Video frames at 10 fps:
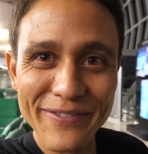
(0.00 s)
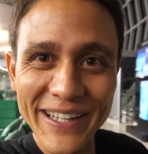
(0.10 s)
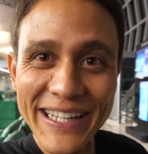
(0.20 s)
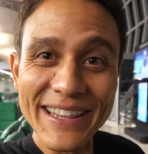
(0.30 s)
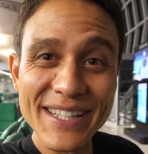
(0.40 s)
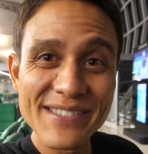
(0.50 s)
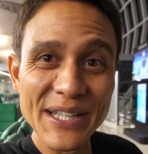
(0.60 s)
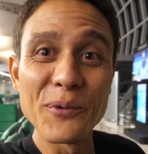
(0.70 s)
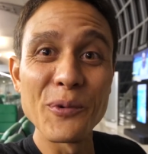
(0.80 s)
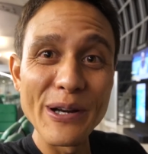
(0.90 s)
flight leaves
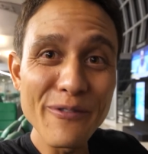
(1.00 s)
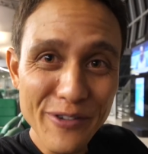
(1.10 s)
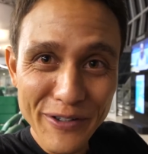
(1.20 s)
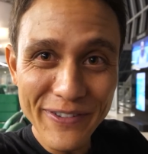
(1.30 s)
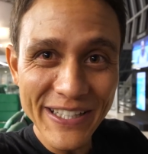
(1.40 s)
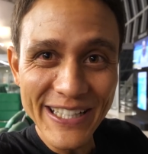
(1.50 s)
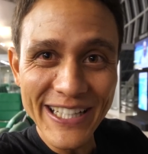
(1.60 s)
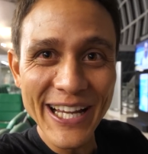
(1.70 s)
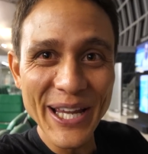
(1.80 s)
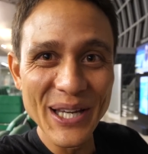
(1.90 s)
at
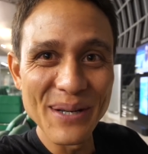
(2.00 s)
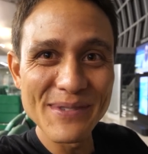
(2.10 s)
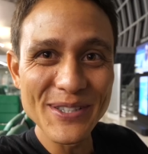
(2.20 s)
1.15 a.m.,